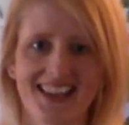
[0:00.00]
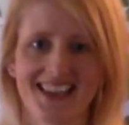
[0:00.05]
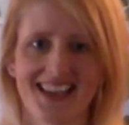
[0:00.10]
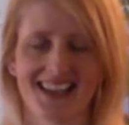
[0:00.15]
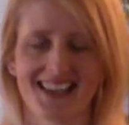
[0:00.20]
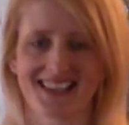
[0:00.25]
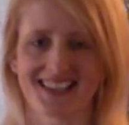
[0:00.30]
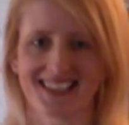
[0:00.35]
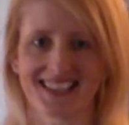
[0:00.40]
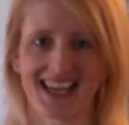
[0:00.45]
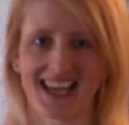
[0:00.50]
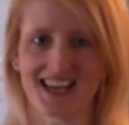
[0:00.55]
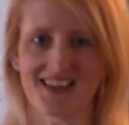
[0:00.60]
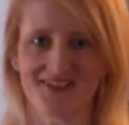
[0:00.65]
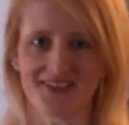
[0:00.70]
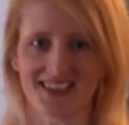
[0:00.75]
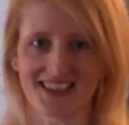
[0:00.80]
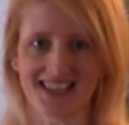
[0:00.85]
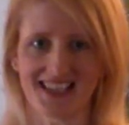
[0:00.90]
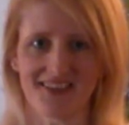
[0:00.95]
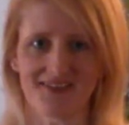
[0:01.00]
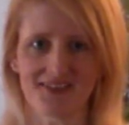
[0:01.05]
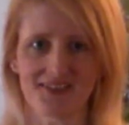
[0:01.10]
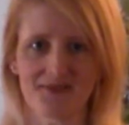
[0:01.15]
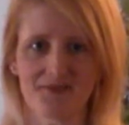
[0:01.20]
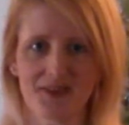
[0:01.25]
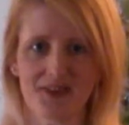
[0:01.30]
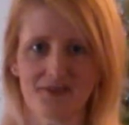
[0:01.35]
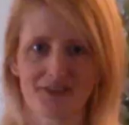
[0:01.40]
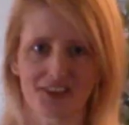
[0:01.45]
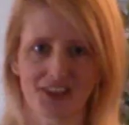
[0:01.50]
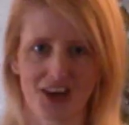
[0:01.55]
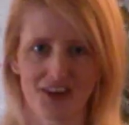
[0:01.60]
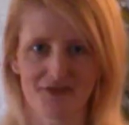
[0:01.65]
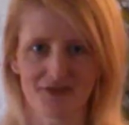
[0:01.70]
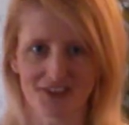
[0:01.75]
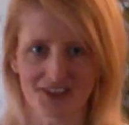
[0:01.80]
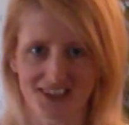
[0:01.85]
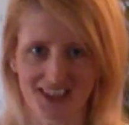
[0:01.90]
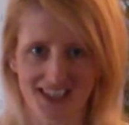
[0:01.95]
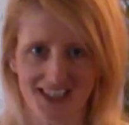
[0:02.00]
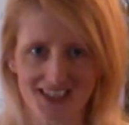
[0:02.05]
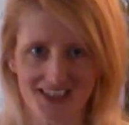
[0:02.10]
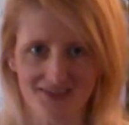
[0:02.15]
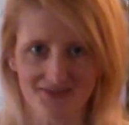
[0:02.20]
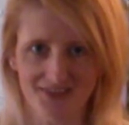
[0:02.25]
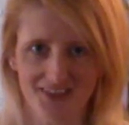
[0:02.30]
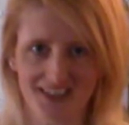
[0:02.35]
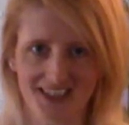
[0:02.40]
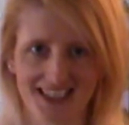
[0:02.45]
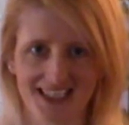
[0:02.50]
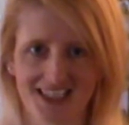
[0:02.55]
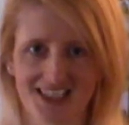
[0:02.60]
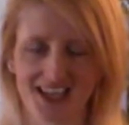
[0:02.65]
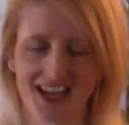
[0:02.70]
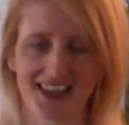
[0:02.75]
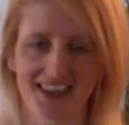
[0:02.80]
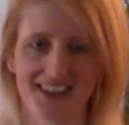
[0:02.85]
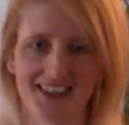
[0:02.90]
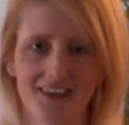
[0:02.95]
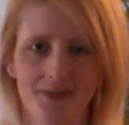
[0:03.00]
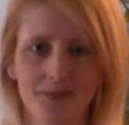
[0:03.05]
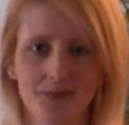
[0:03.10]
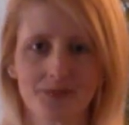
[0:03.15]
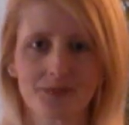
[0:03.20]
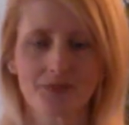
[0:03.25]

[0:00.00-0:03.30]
that's the KVs having a bit of a conversation with each other.